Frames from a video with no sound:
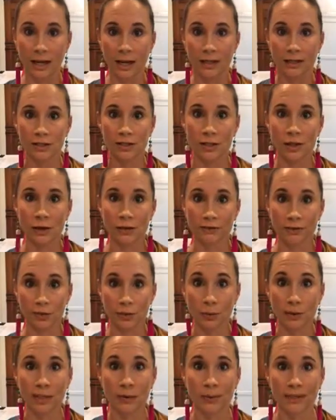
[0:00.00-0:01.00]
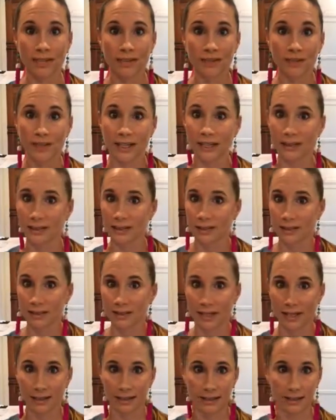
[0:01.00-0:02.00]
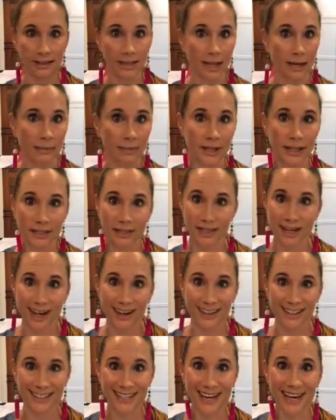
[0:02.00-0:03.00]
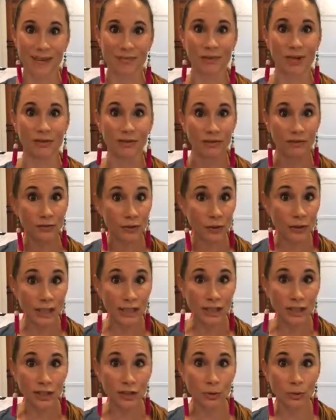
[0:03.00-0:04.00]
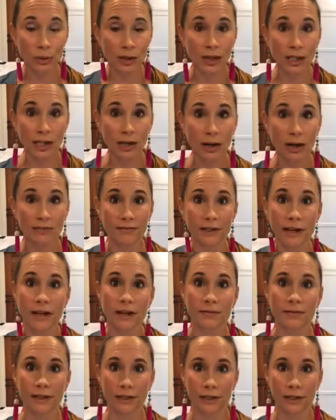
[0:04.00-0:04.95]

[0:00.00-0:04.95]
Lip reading: So for 21 Day Fix, it stays the same the entire time. You have a food list you're working off of,